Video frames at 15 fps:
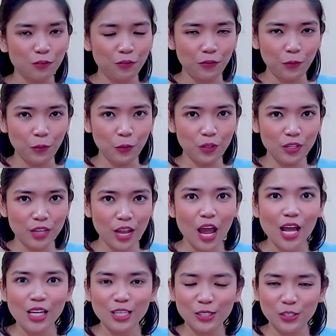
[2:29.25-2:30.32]
Food
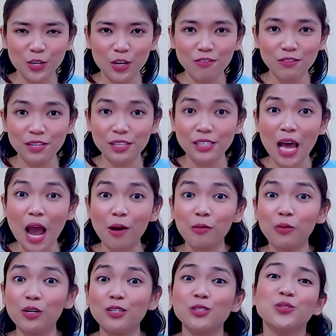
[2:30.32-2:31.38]
serves as
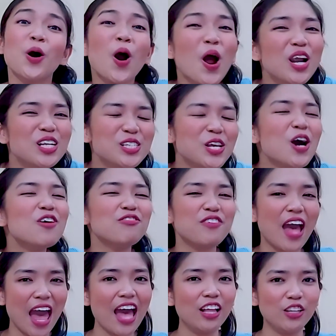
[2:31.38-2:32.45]
our source of
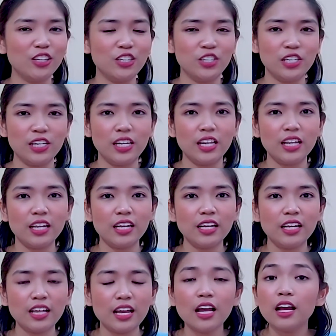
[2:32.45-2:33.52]
energy.
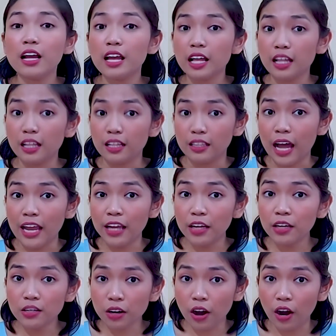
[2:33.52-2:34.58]
Like
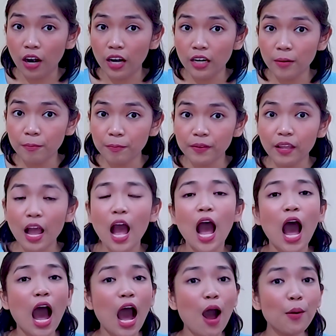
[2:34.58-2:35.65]
a car,
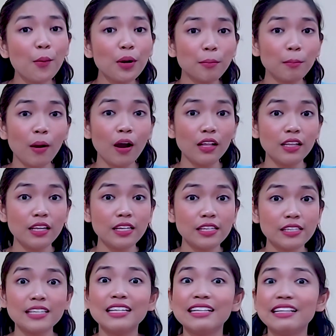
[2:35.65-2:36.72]
our bodies
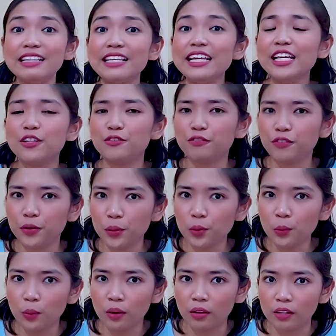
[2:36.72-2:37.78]
need
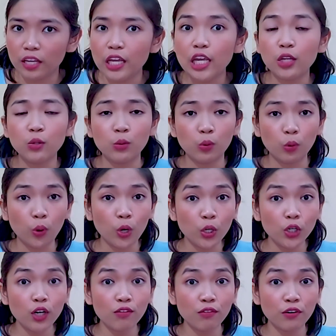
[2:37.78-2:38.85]
fuel in
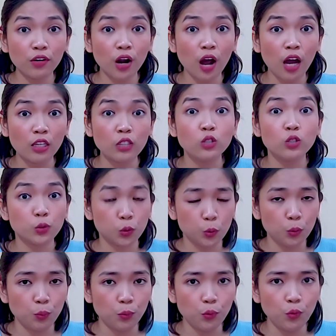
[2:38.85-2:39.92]
order for us to
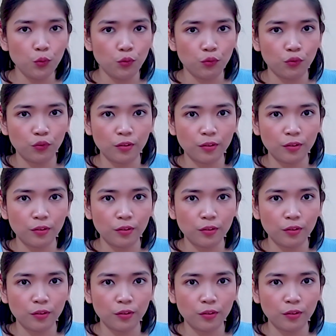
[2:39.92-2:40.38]
move.